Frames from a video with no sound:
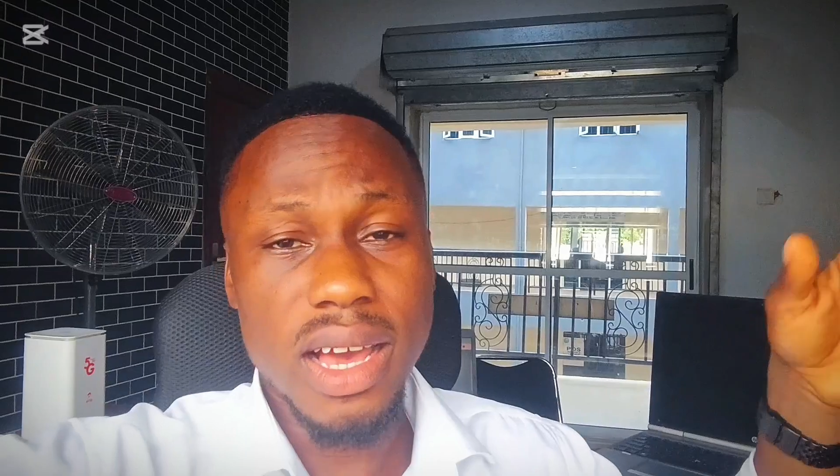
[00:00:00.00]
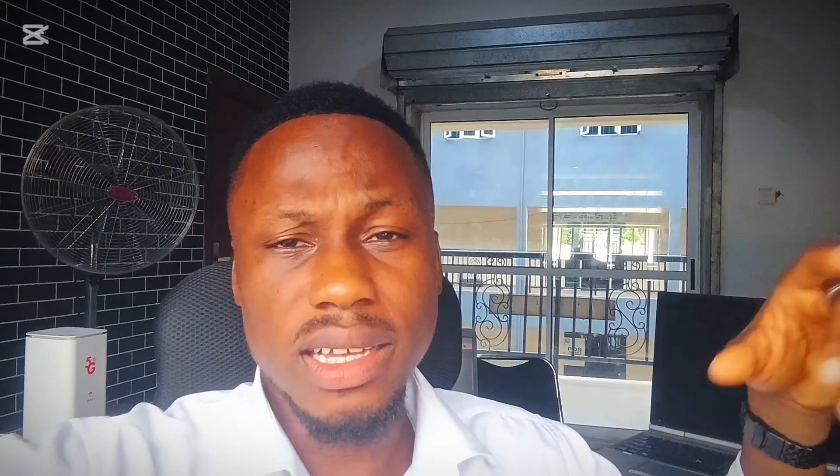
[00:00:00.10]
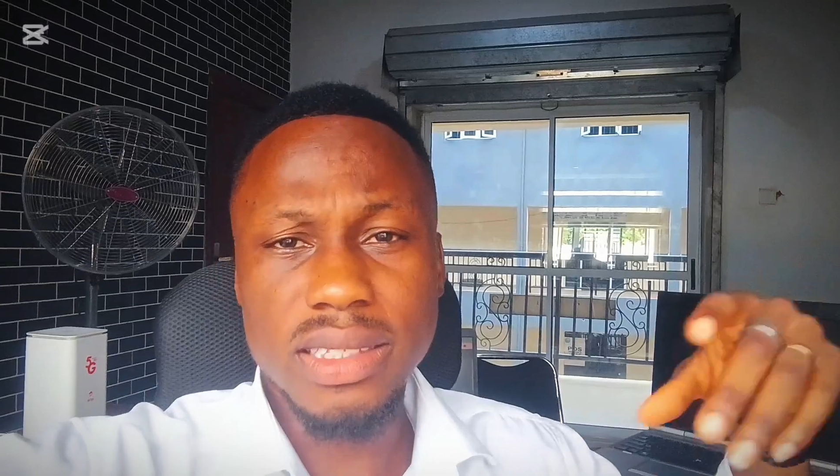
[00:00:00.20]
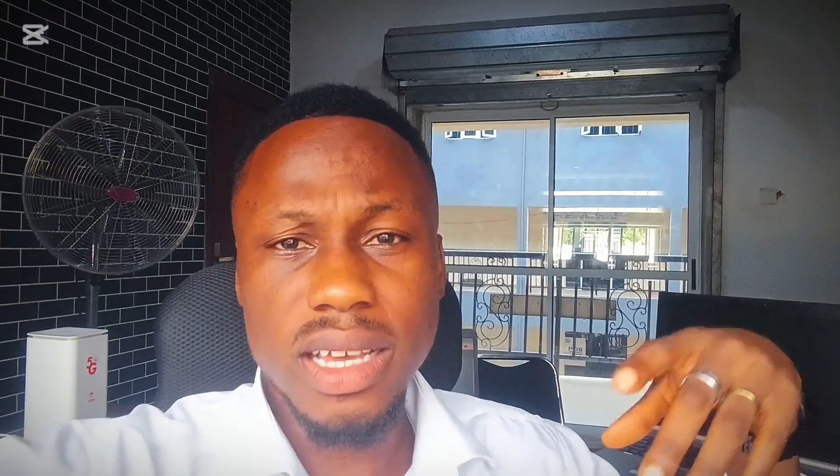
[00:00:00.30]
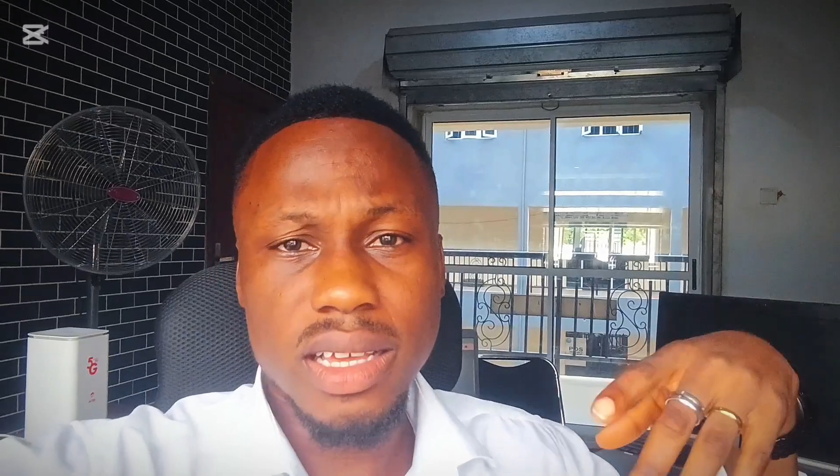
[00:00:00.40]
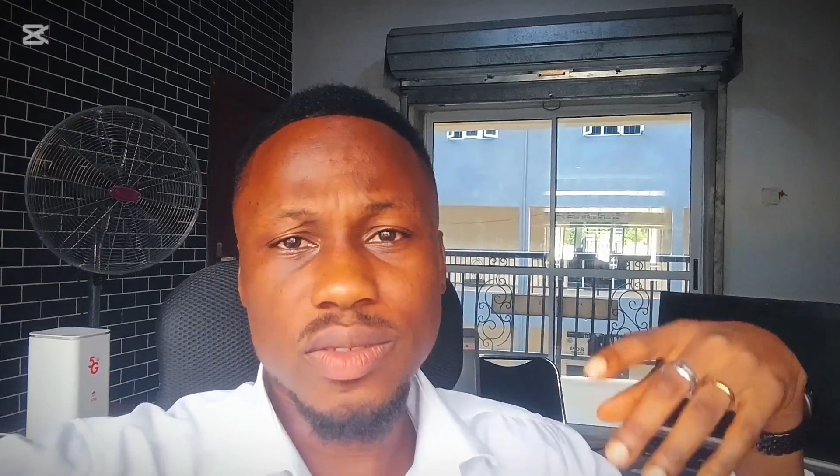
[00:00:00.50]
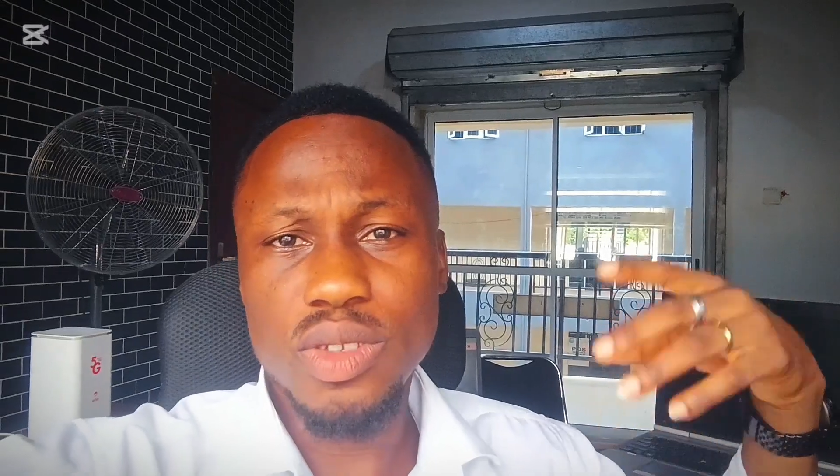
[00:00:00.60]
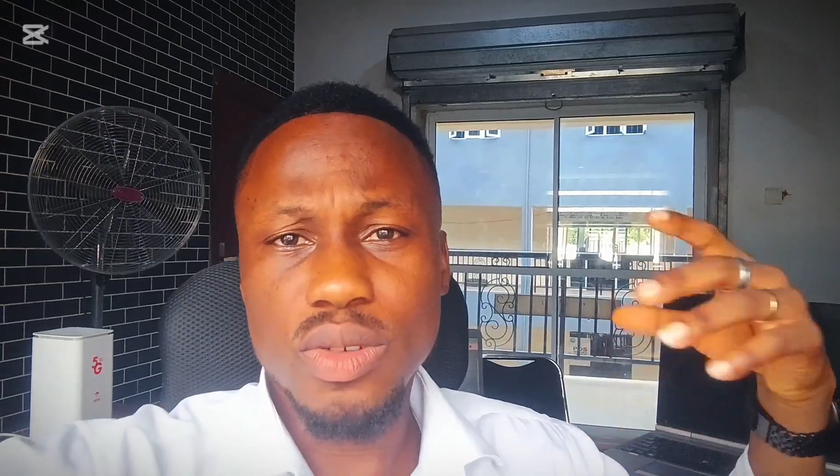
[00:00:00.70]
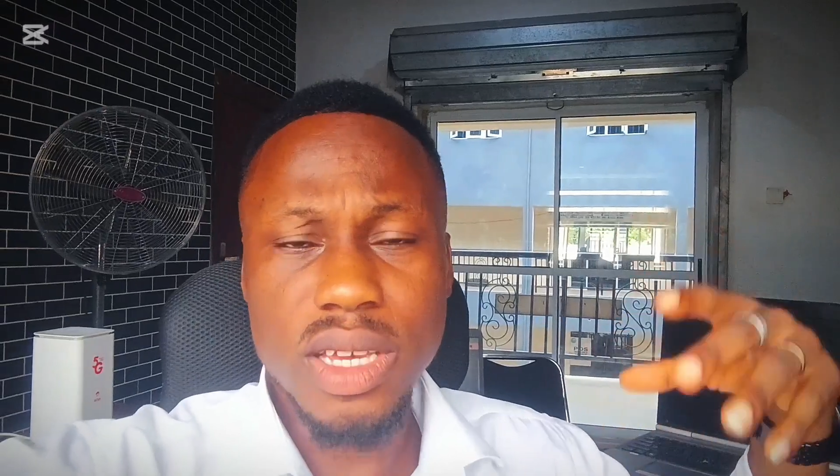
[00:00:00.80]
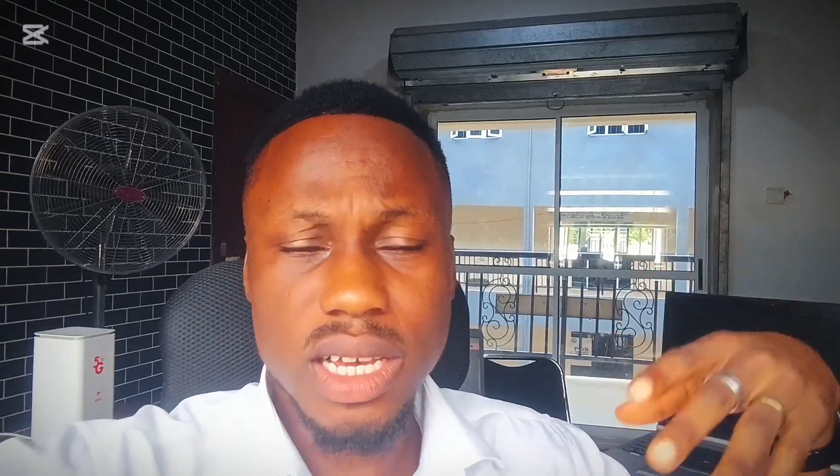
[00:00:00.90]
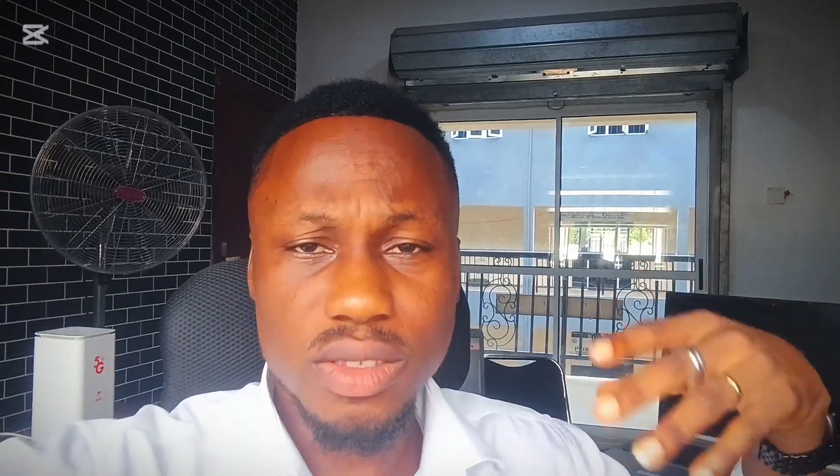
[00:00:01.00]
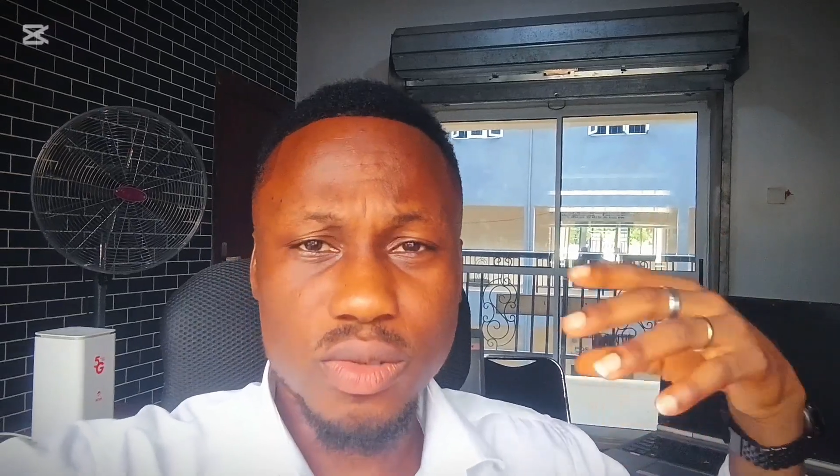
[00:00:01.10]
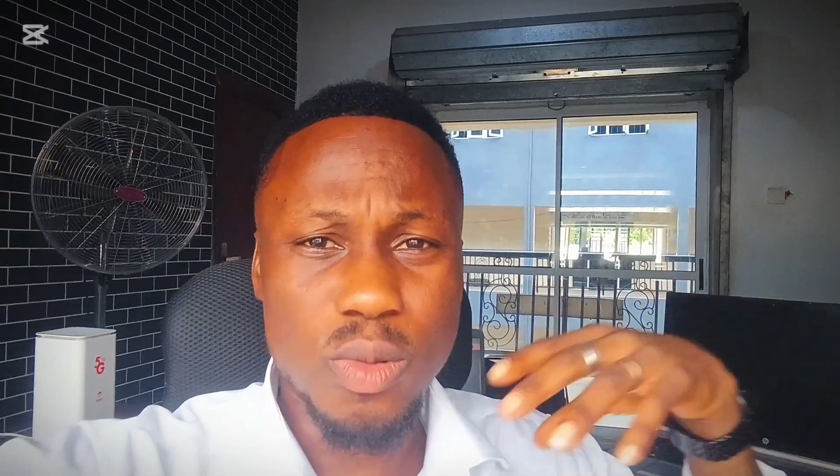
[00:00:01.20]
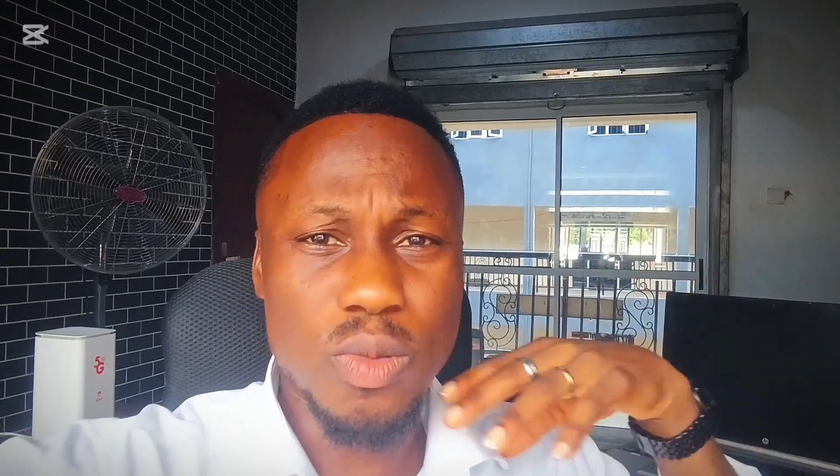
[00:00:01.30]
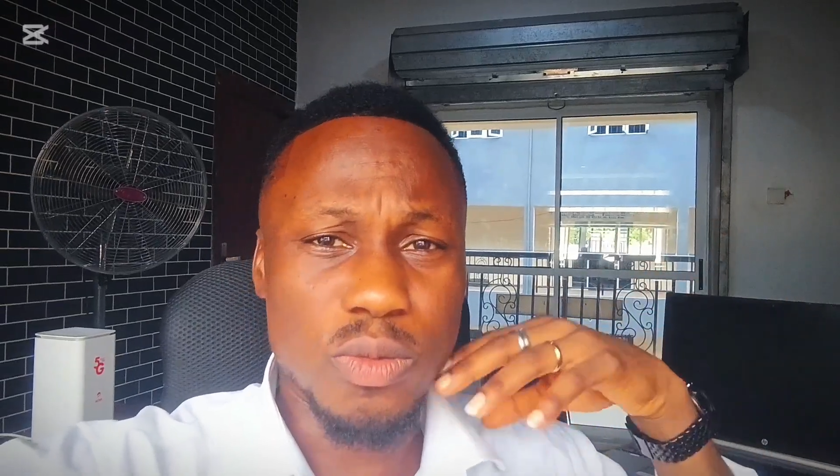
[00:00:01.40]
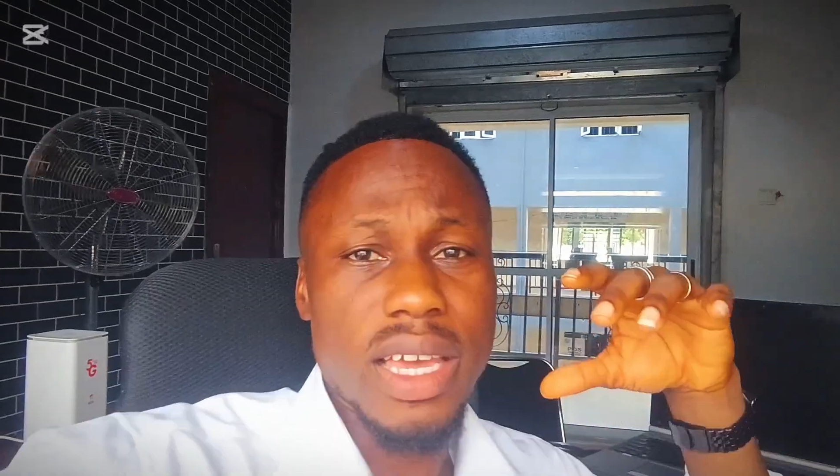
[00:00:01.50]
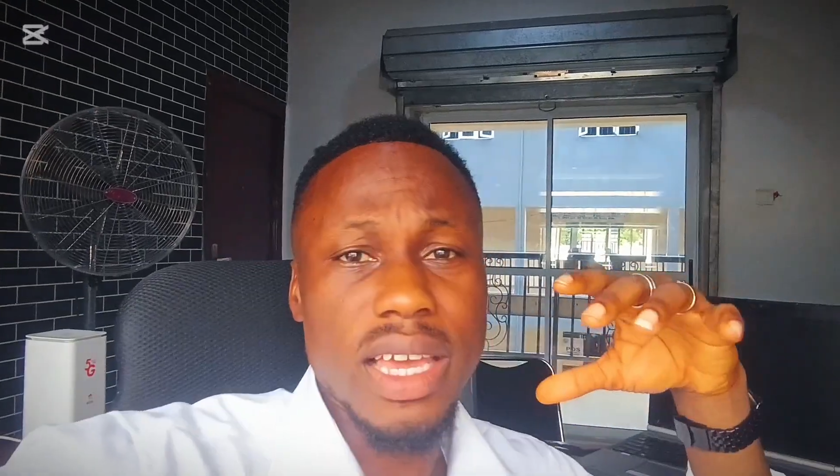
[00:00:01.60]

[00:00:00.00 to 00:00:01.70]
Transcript: and then you get to